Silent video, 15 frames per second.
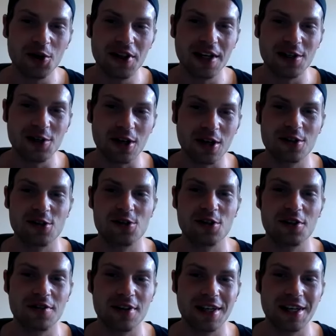out that doctor
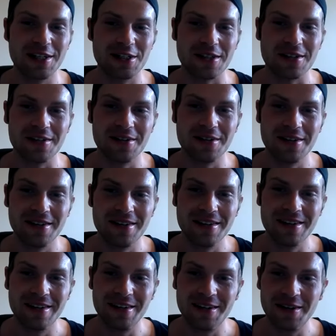certification.
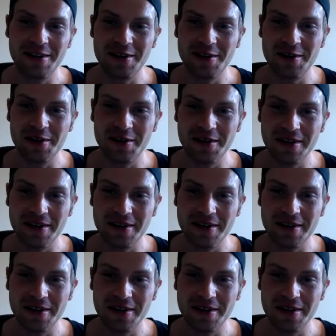Okay.